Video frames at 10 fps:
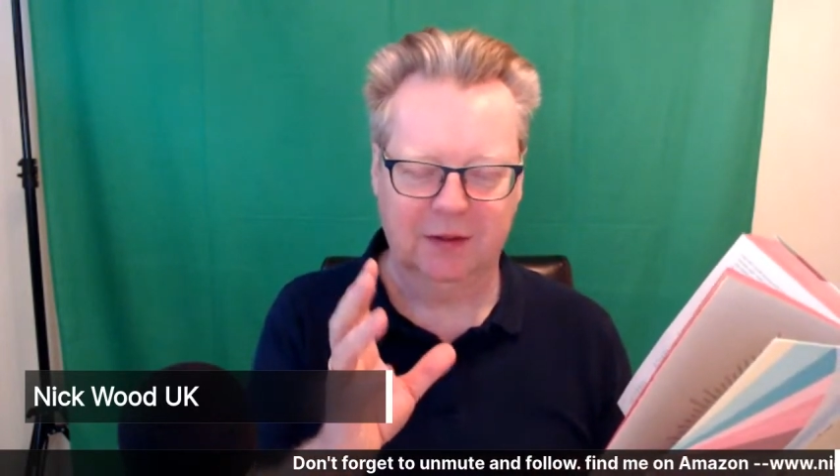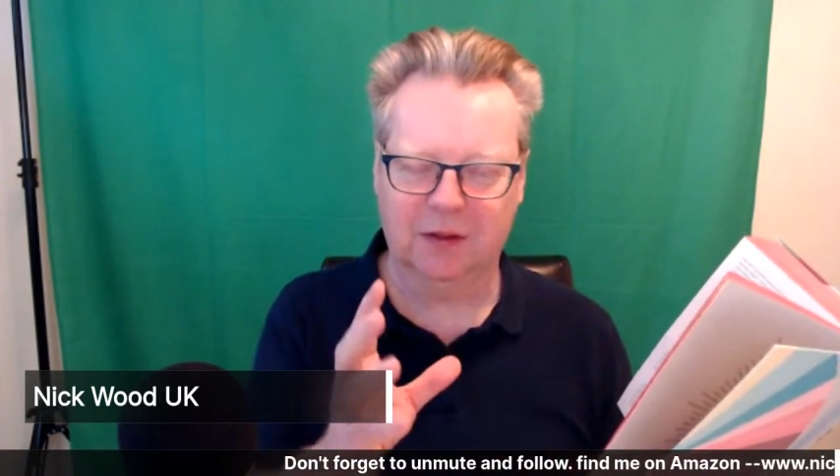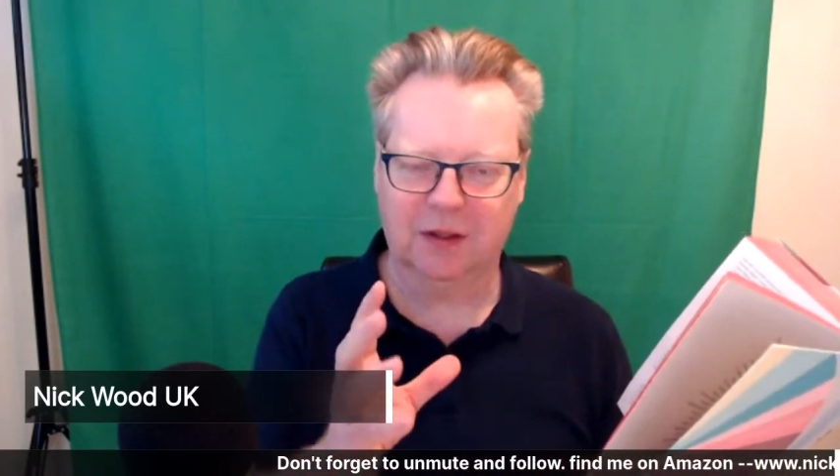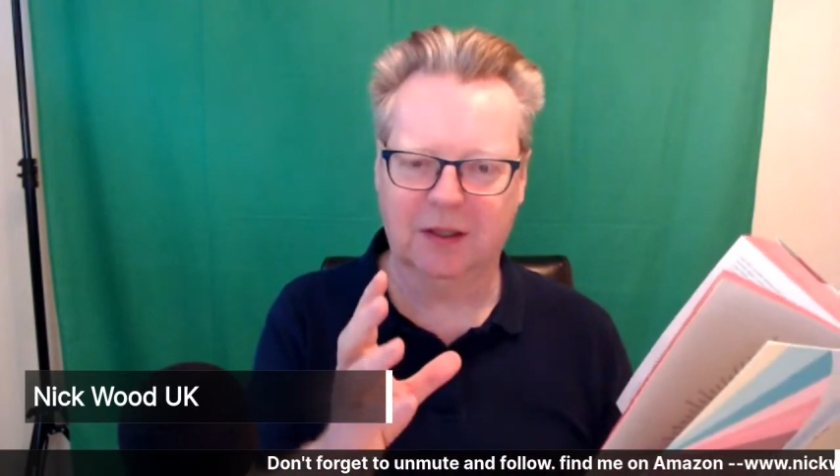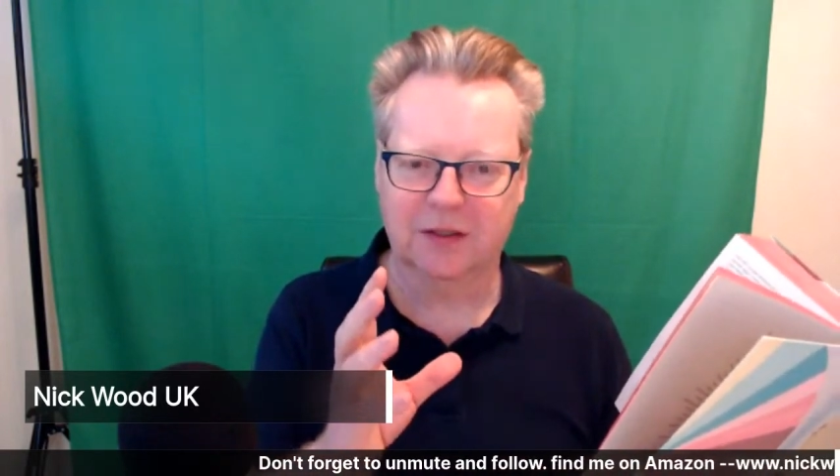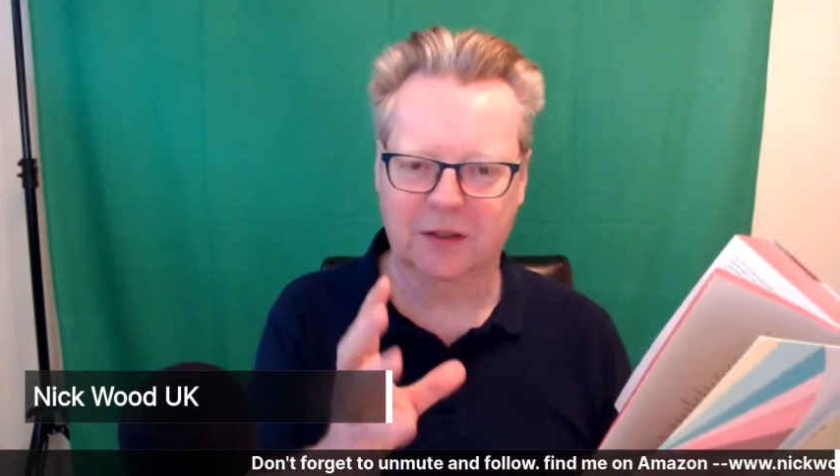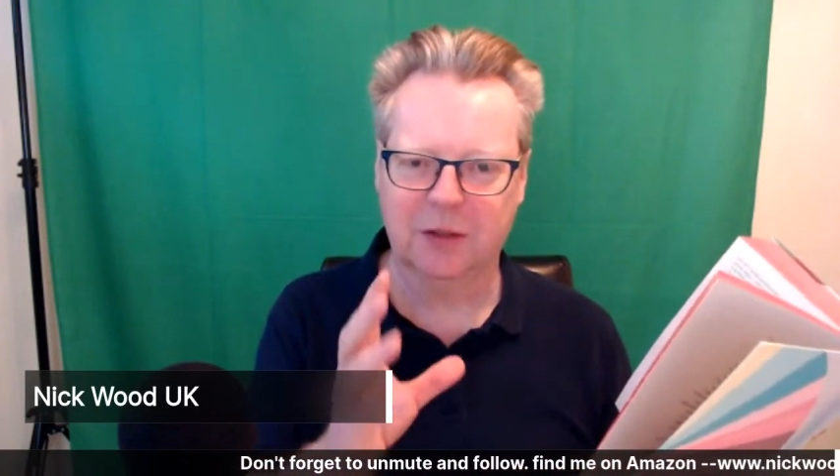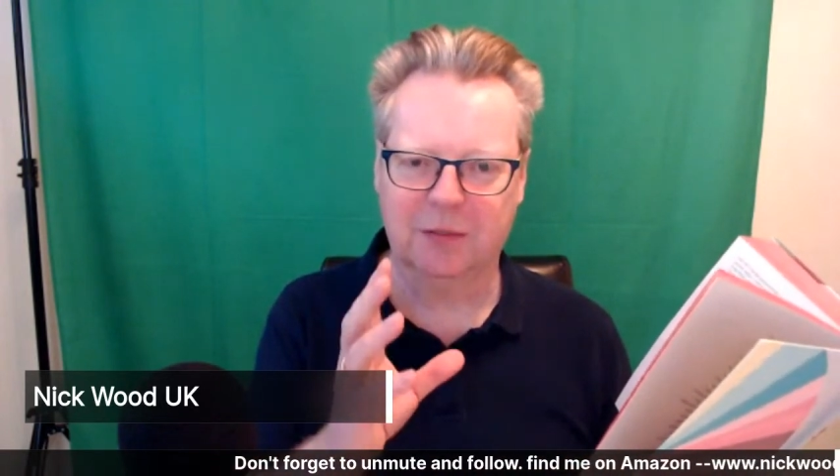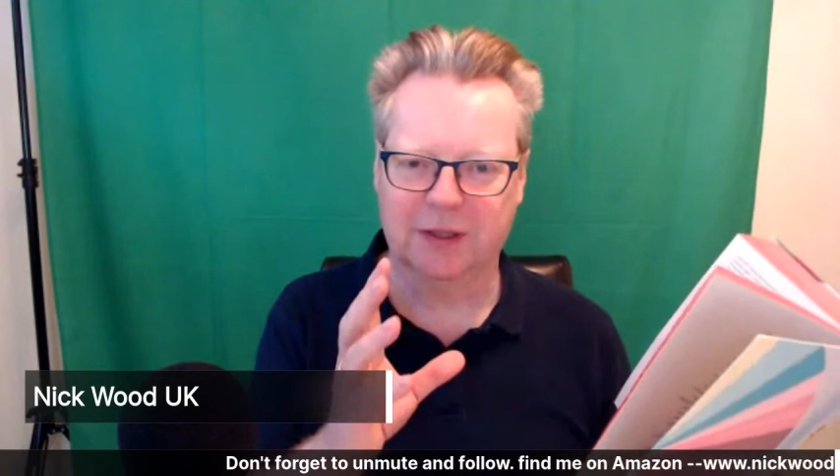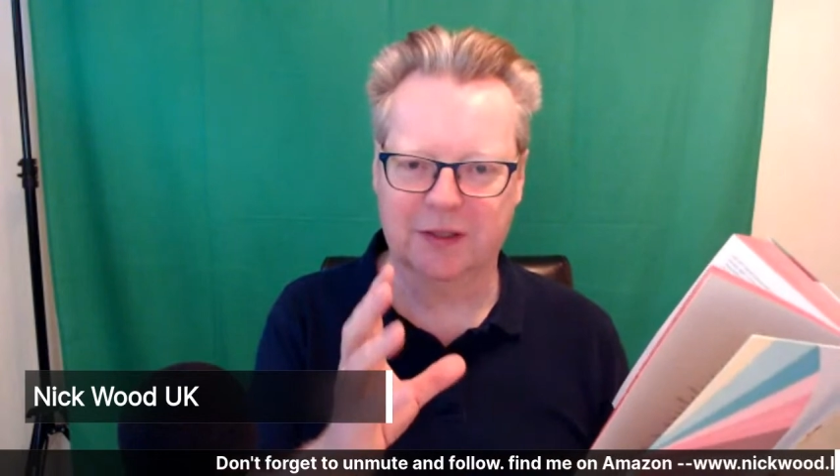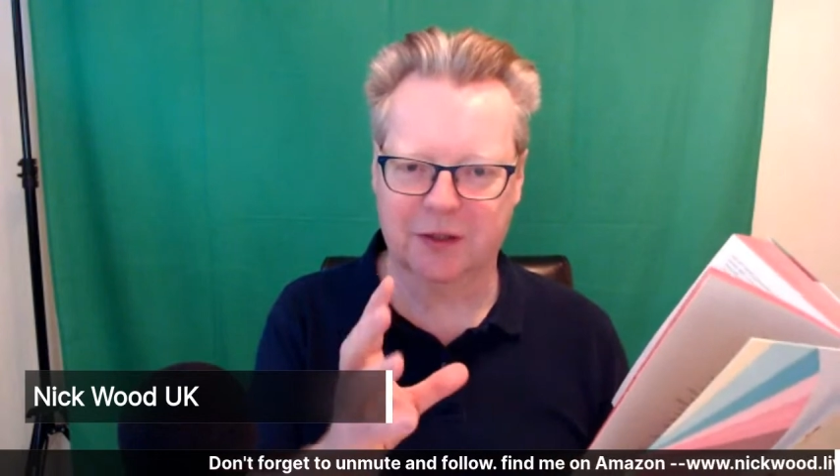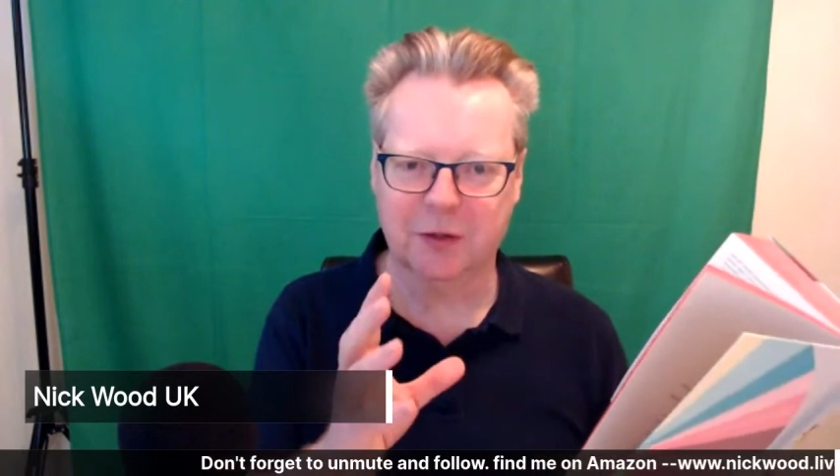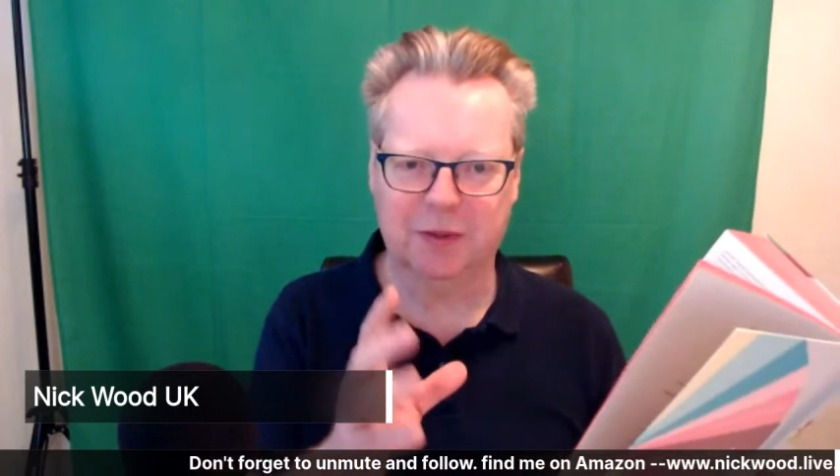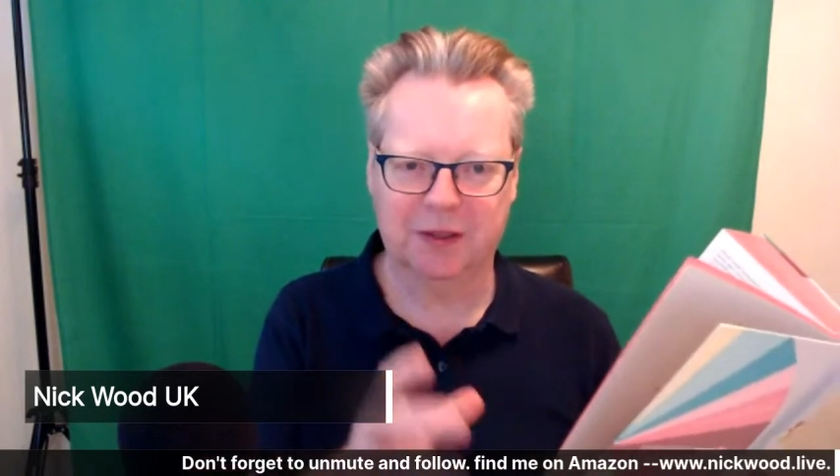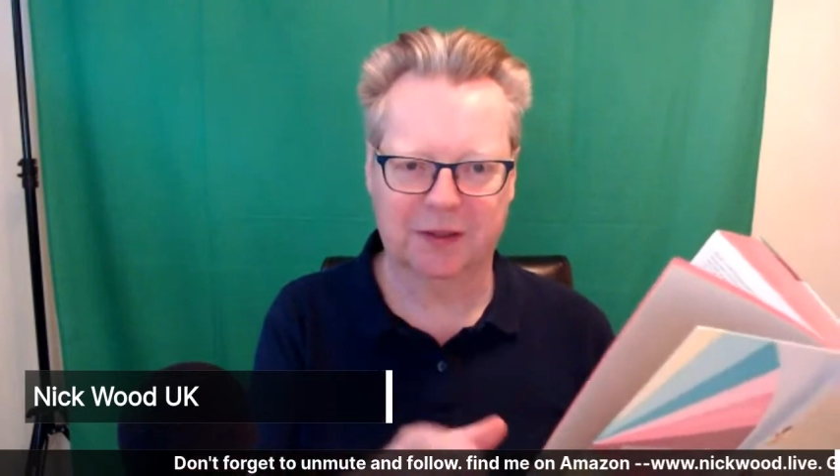not a super
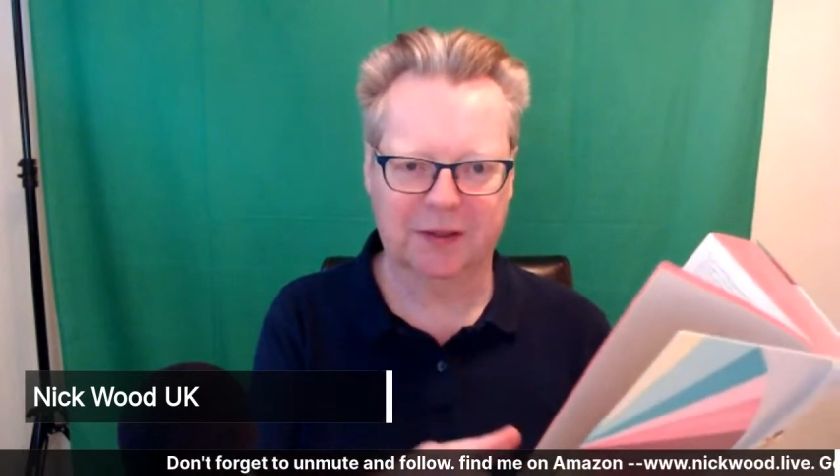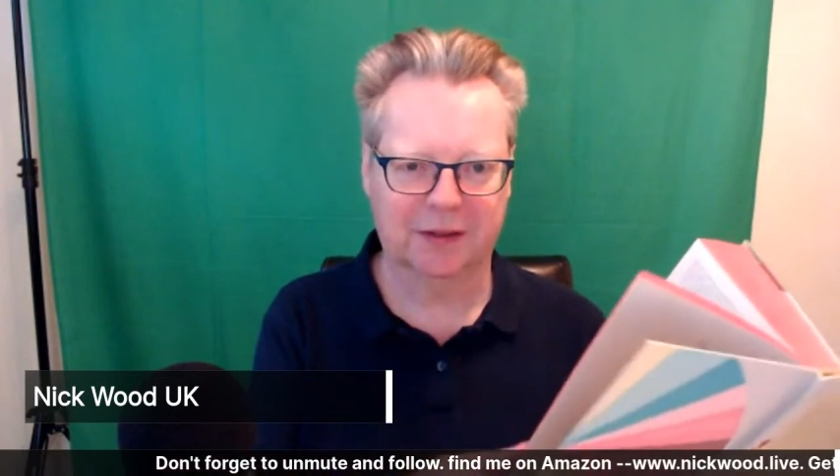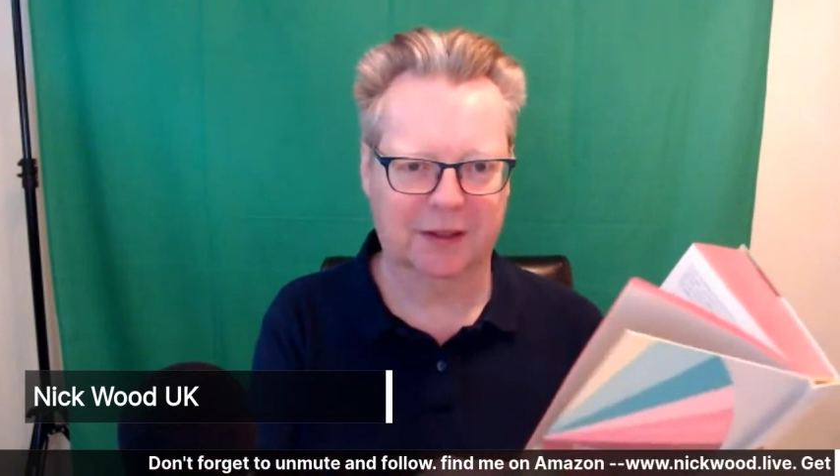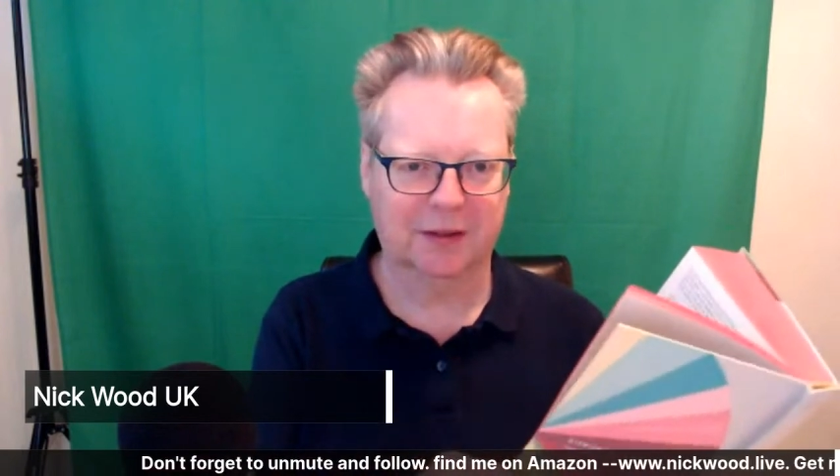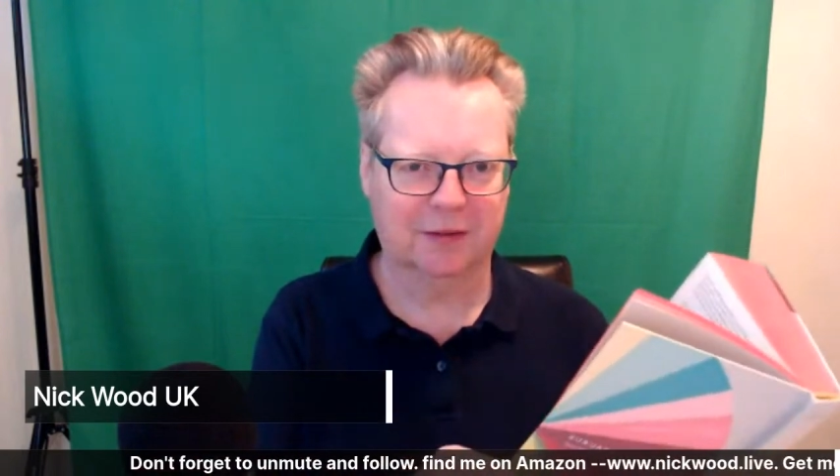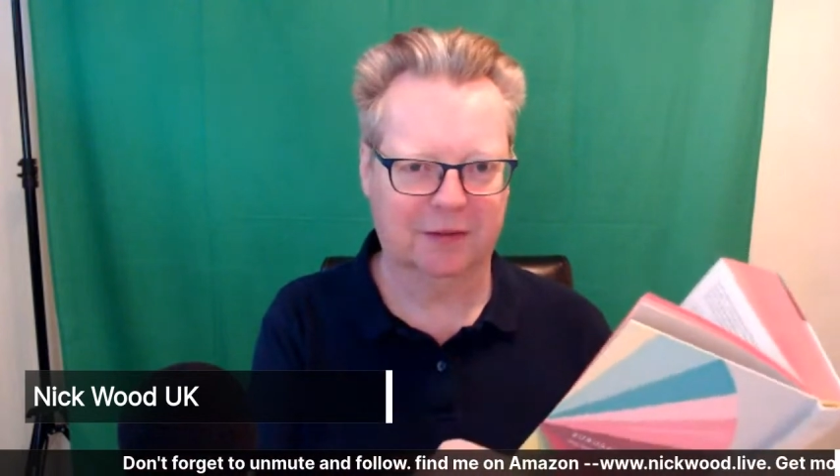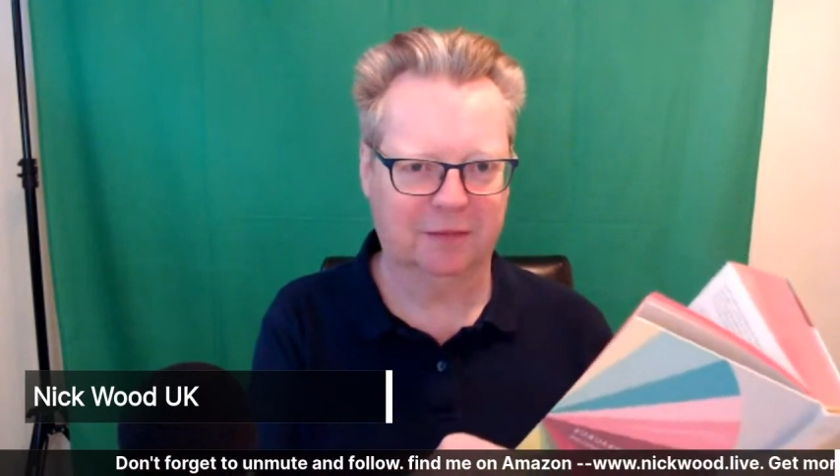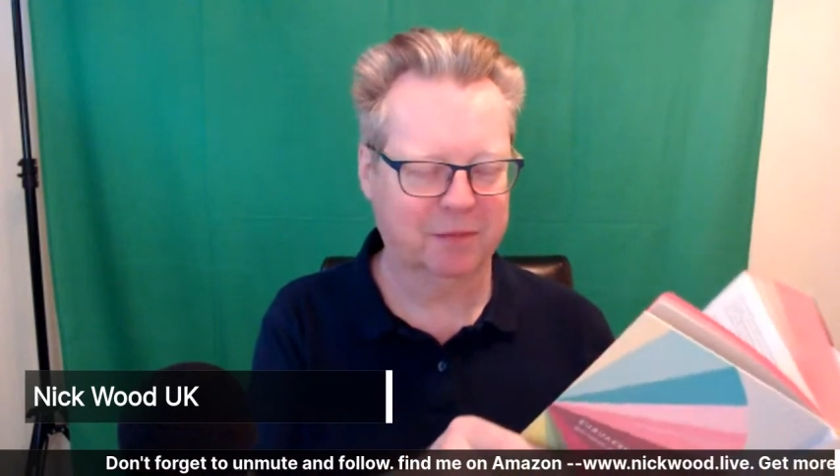super uh,